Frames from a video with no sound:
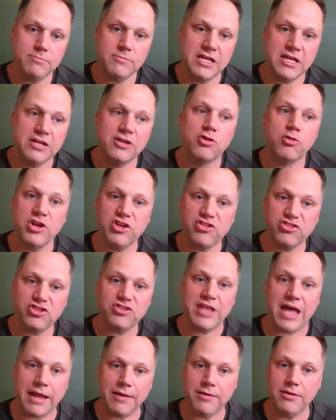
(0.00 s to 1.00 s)
Increasing
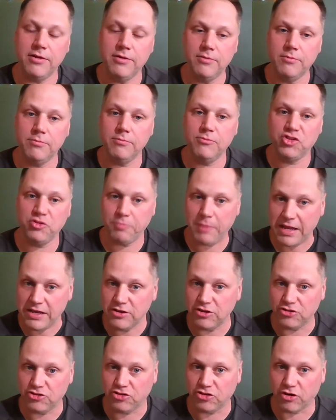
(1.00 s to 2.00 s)
that
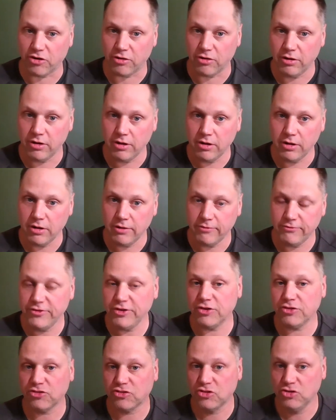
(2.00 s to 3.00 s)
expenditure
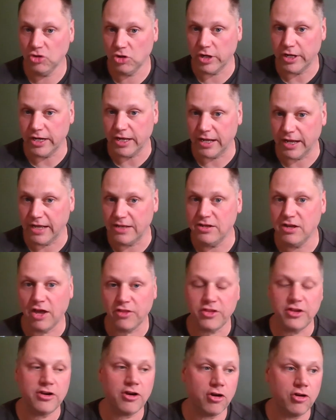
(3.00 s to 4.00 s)
feels good, and
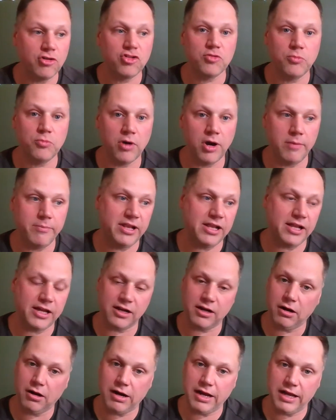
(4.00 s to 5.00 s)
nothing hurts more than be like,
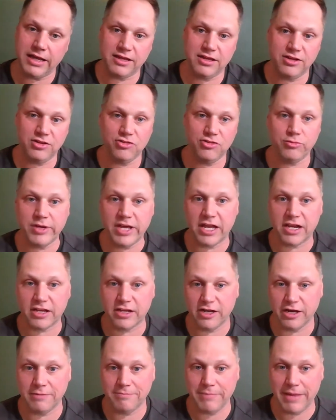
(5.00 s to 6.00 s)
all right, kids, we got to
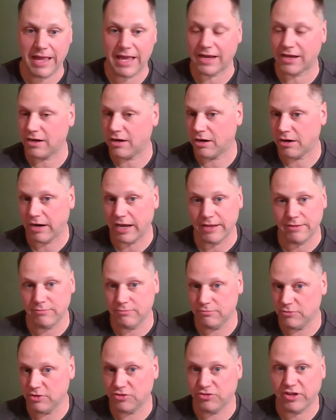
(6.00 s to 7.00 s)
cut back. All right,
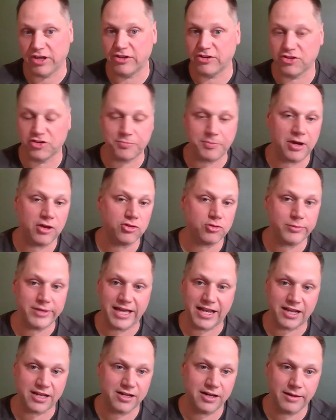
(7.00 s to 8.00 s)
you tell your spouse, we got
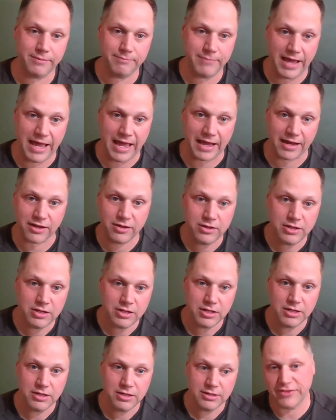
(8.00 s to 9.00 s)
to cut back.
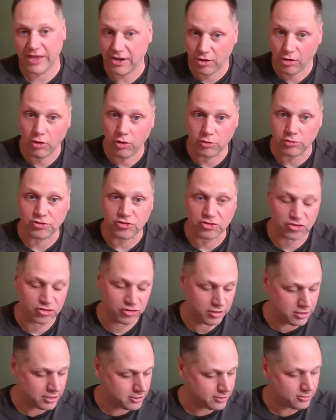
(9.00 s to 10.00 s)
That hurts.
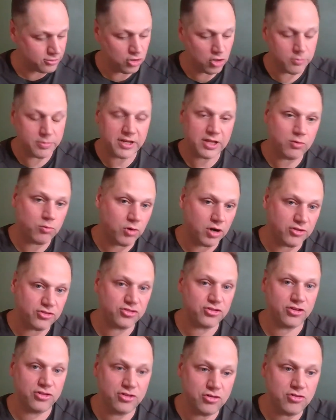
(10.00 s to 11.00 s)
Nobody wants
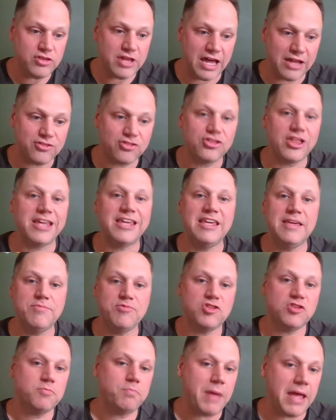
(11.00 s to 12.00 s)
to do that, so they keep
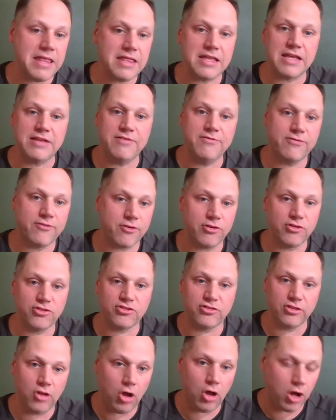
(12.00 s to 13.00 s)
spending for as
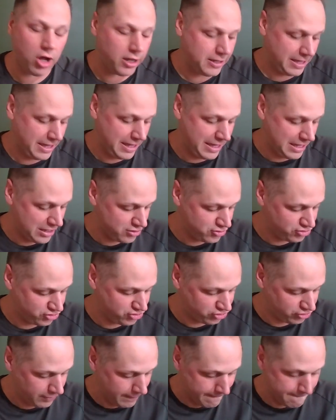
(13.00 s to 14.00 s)
long
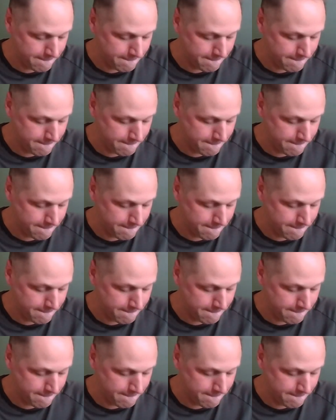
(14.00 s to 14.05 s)
as